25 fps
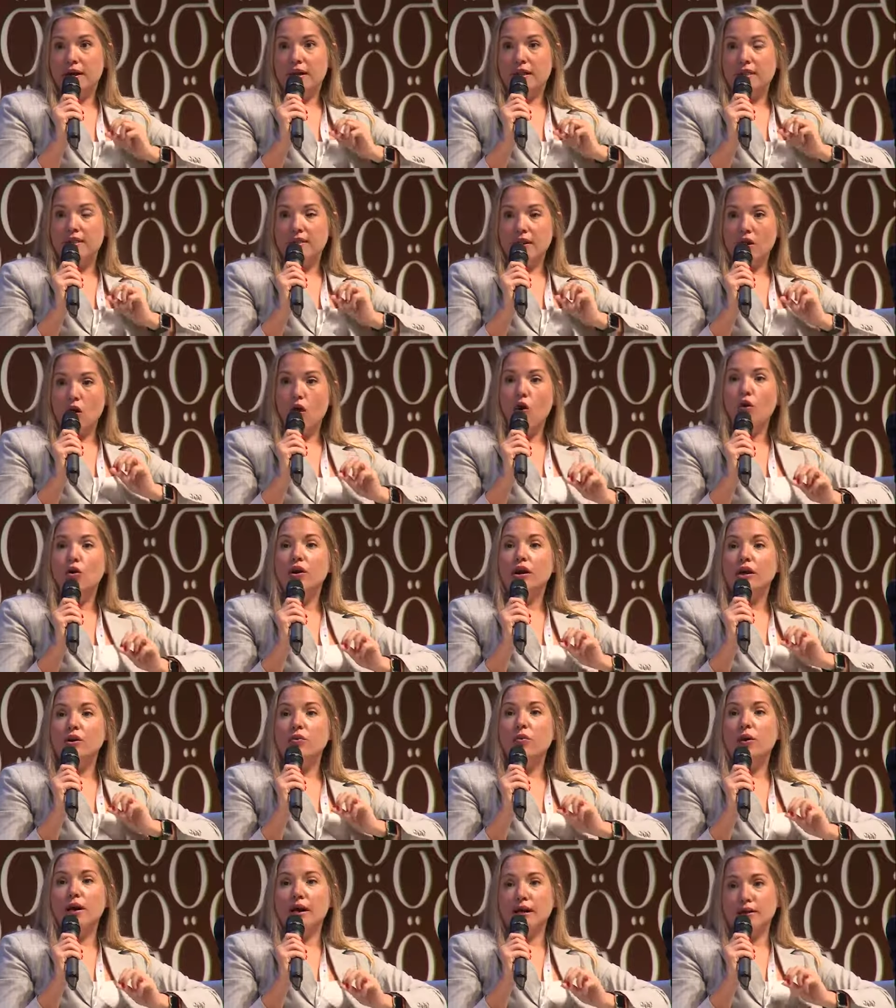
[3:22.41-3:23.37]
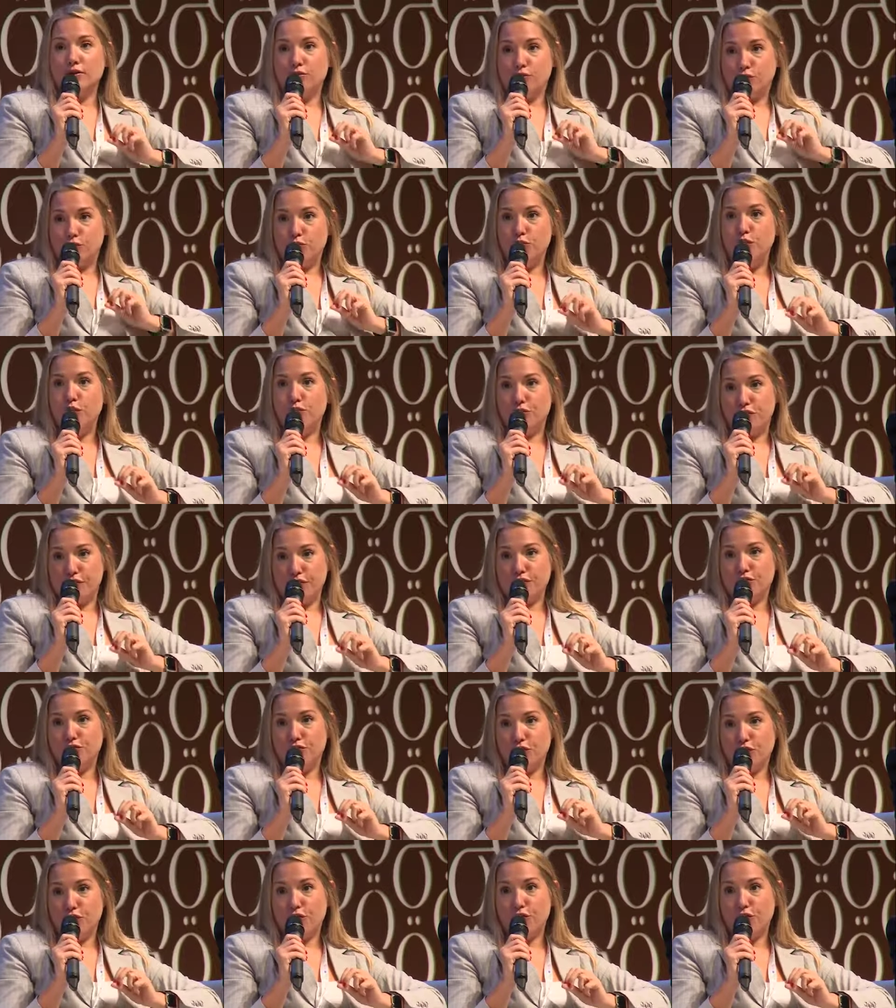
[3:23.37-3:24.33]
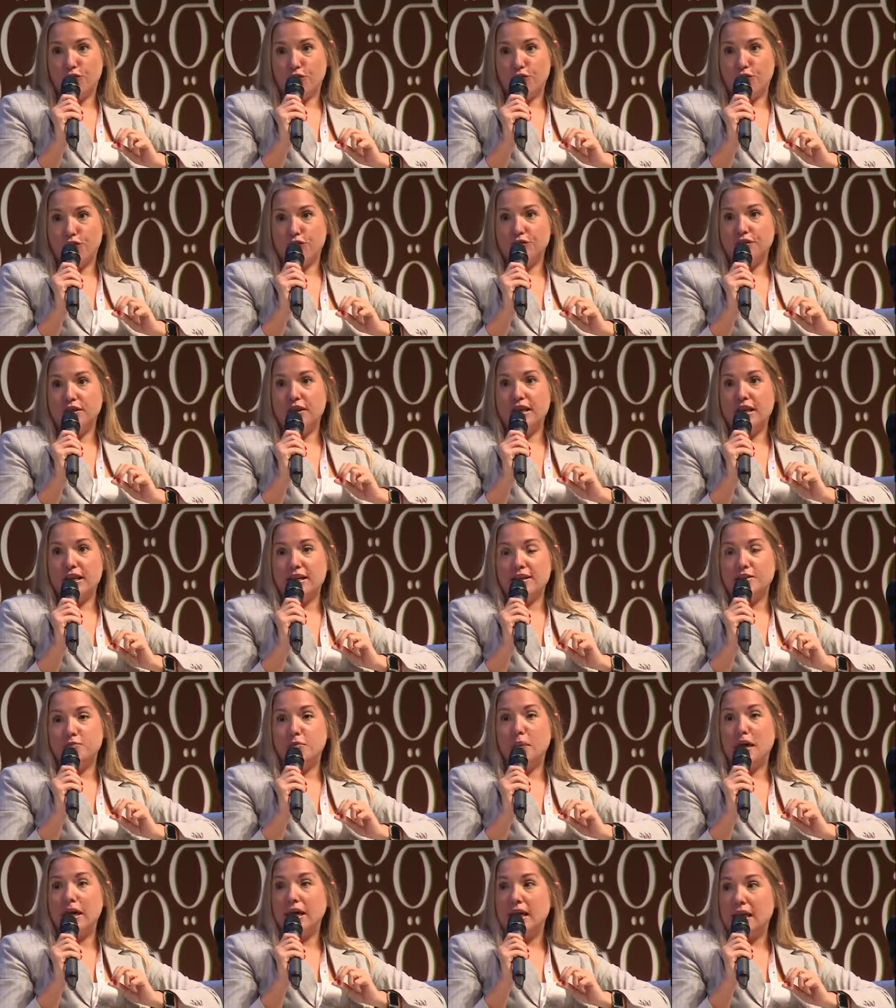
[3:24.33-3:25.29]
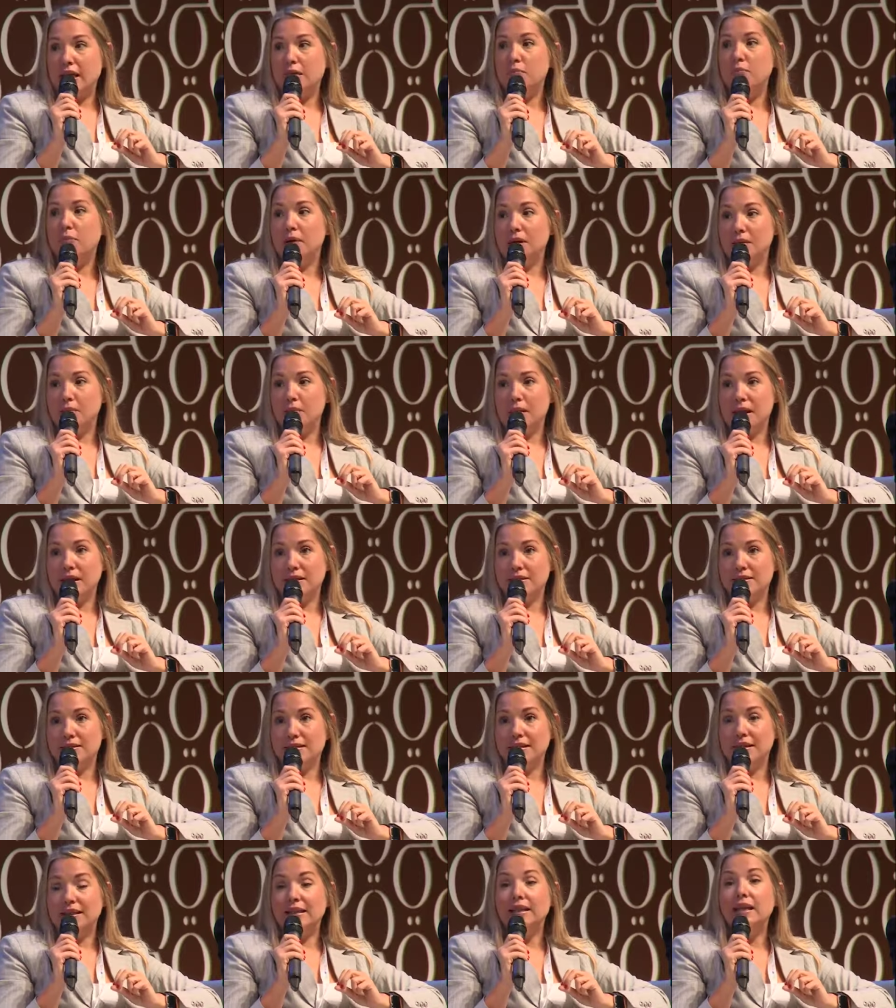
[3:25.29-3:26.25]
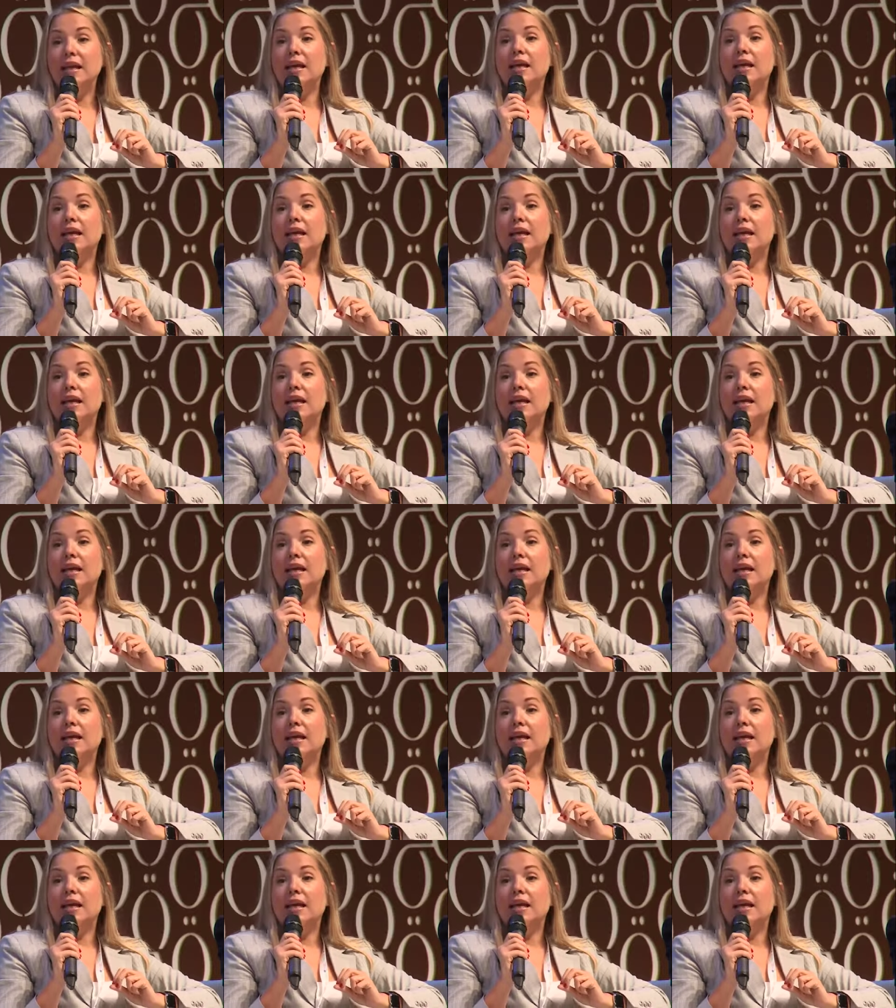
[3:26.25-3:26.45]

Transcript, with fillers: The only way to move this forward is by implementing